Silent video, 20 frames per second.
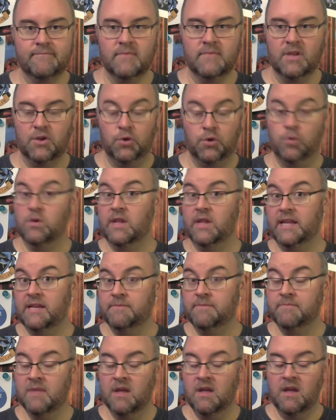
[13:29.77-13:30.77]

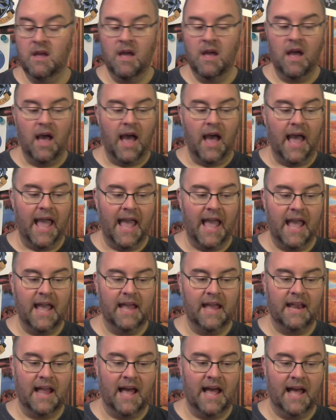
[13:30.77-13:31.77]
Googling,
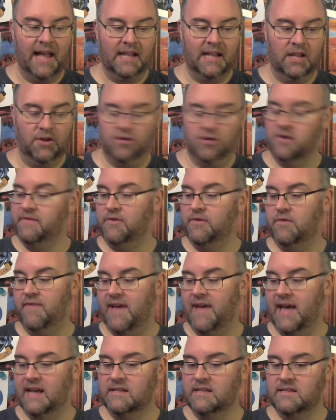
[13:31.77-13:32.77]
and I learned a few
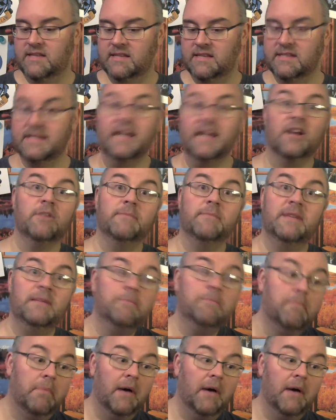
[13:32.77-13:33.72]
facts that scared me,